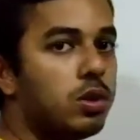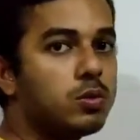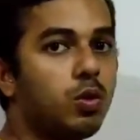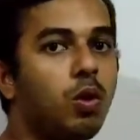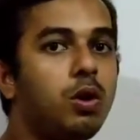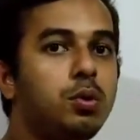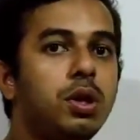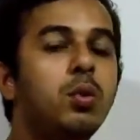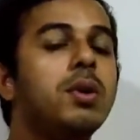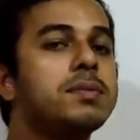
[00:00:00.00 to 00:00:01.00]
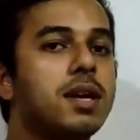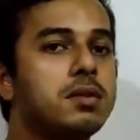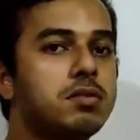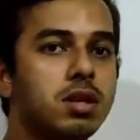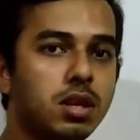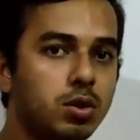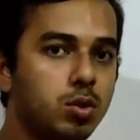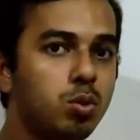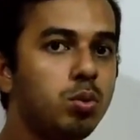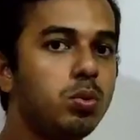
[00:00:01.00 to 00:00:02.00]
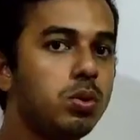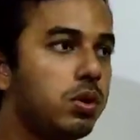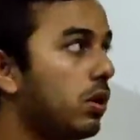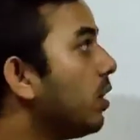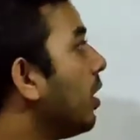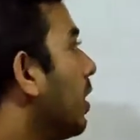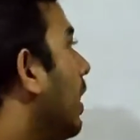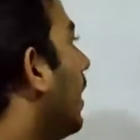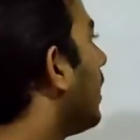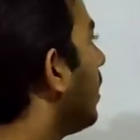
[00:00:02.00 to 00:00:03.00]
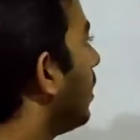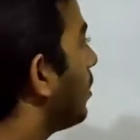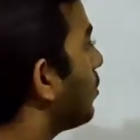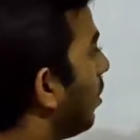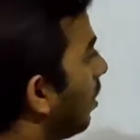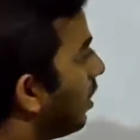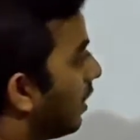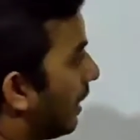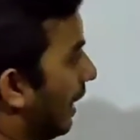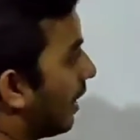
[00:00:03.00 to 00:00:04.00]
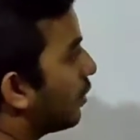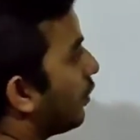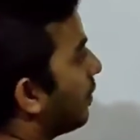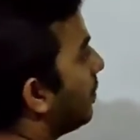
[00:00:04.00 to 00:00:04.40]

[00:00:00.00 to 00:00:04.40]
So all total we have subtracted 2. Clear? So length of